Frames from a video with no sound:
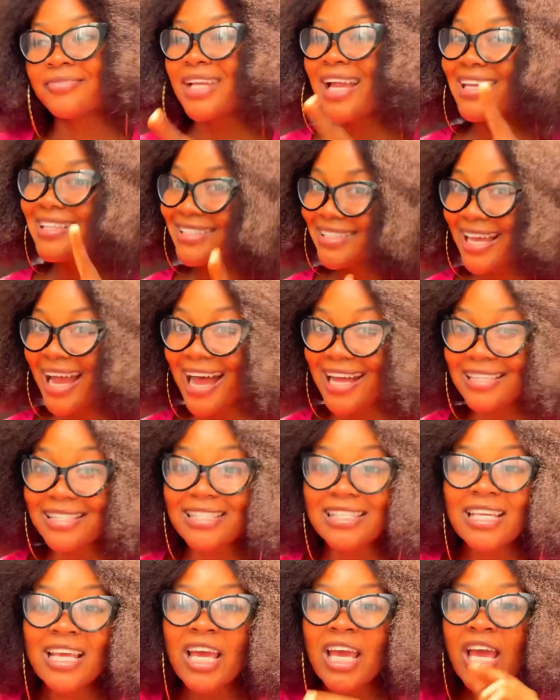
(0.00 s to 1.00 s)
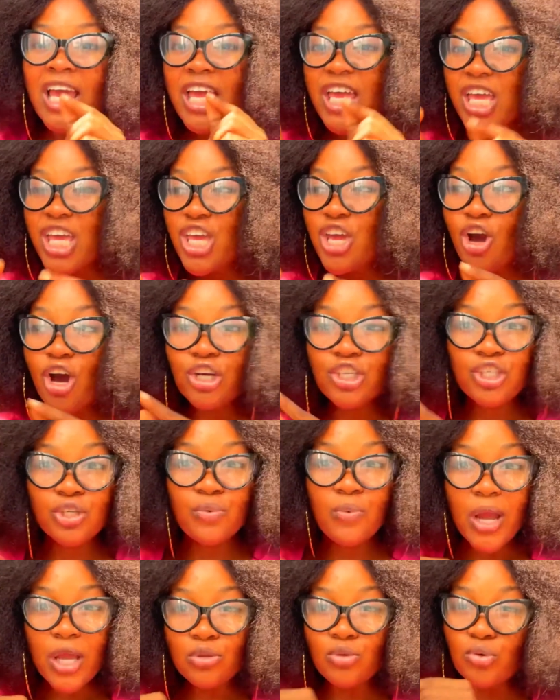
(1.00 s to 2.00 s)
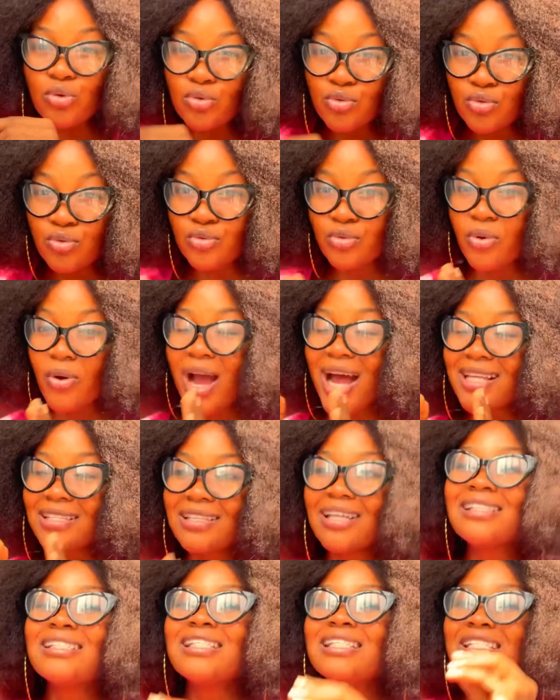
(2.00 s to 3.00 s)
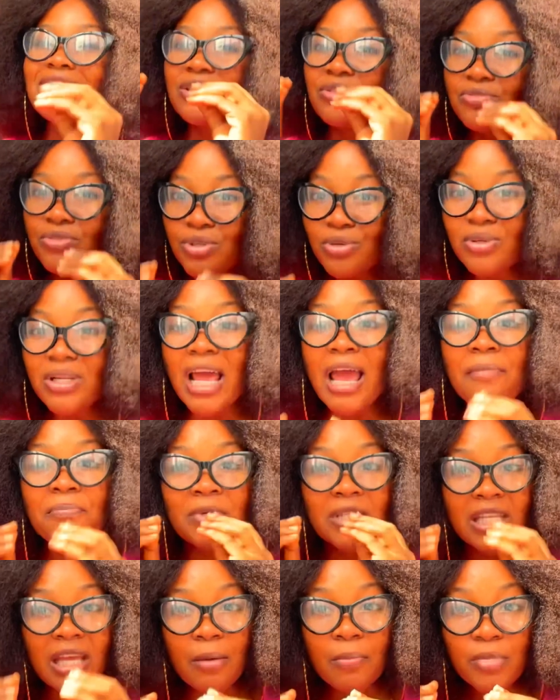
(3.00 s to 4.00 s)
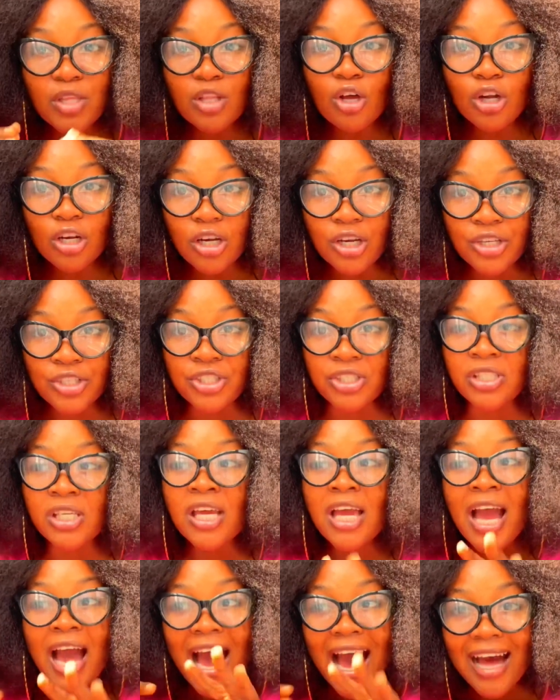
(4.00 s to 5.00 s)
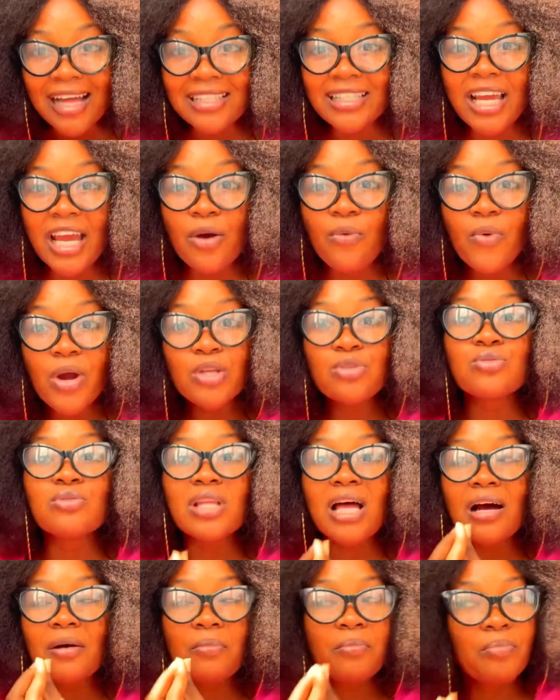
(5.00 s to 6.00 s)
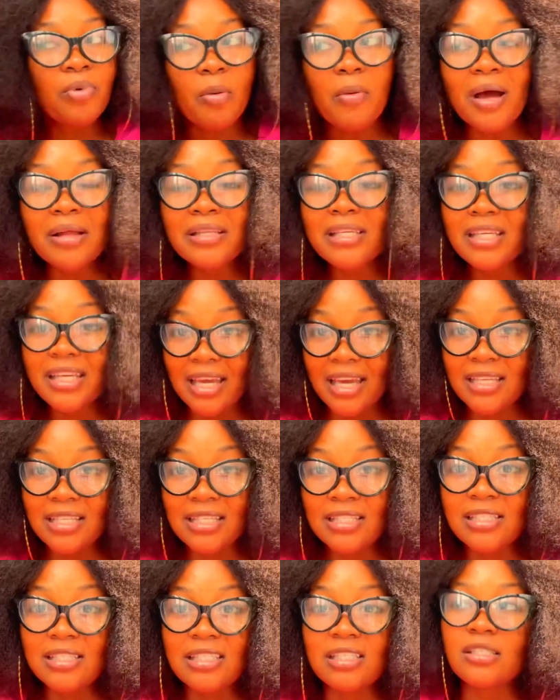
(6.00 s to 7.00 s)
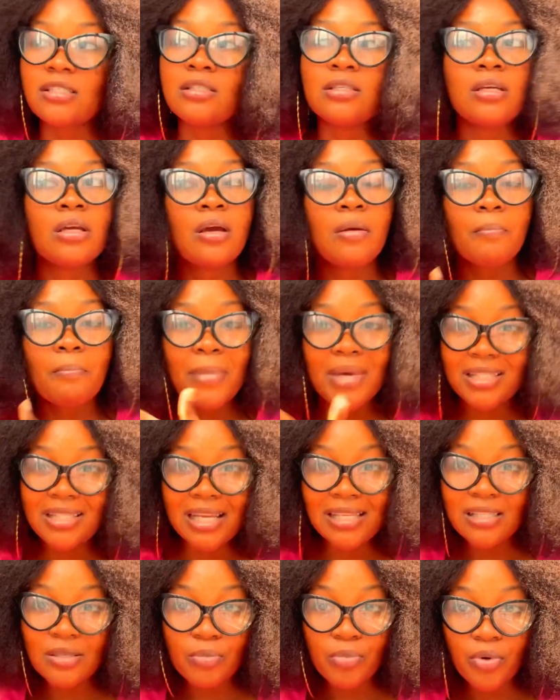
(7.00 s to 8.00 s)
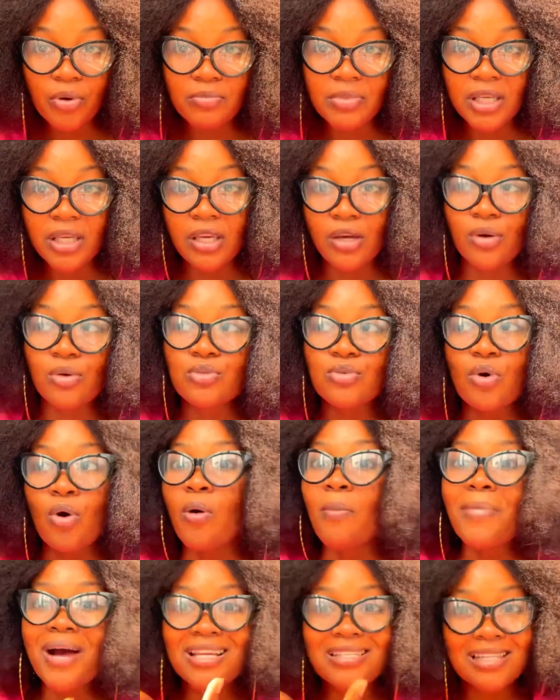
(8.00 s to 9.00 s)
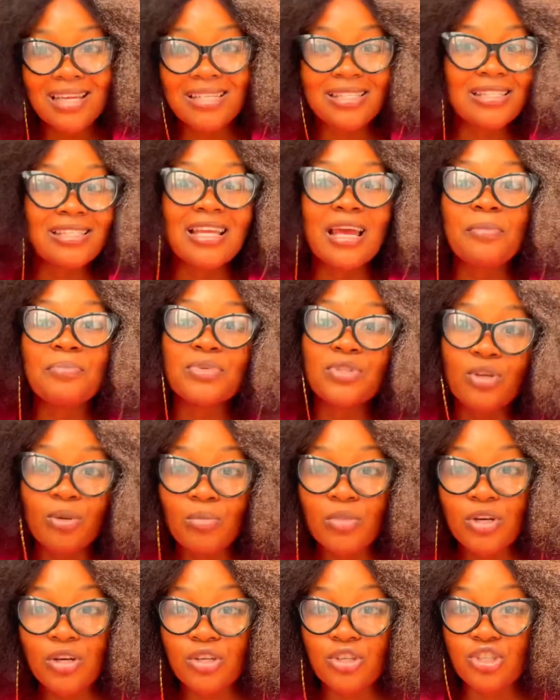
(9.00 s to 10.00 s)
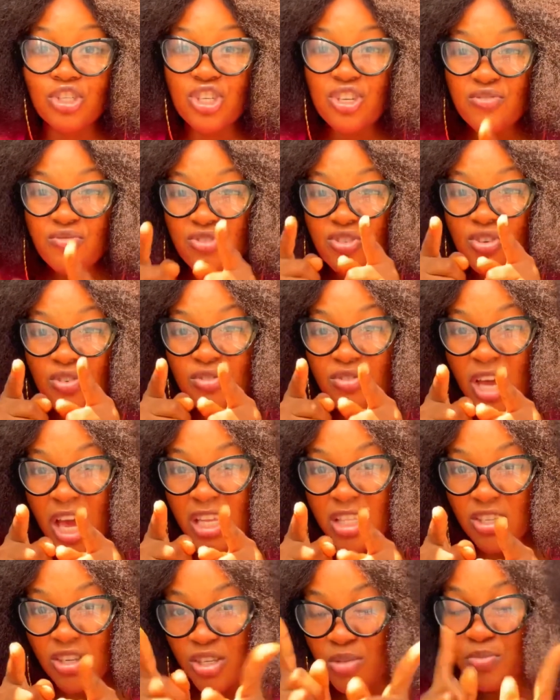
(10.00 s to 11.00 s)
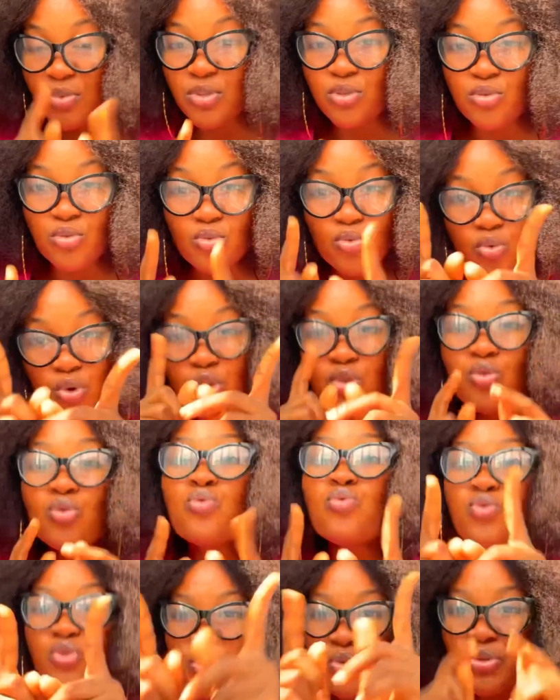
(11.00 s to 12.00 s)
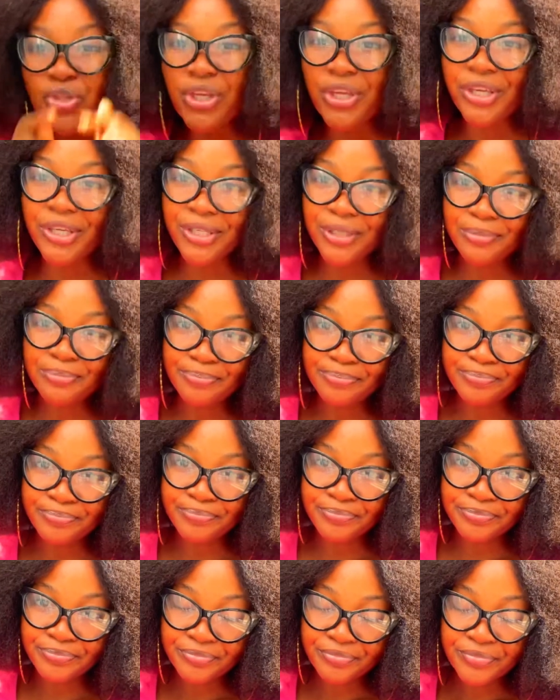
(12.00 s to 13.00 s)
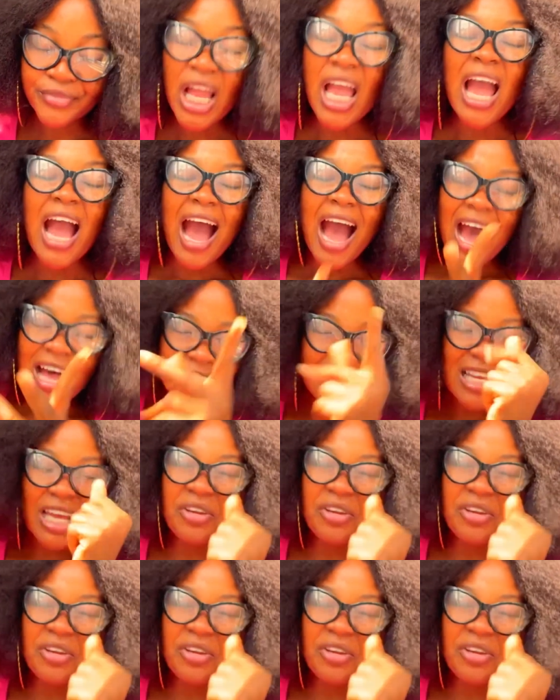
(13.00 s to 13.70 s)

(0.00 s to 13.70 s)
that he or she went to school to go and study the real epidemiology, and then went to now probably get the masters in public health or masters in epidemiology. If you are at the hospital, who will you take? Answer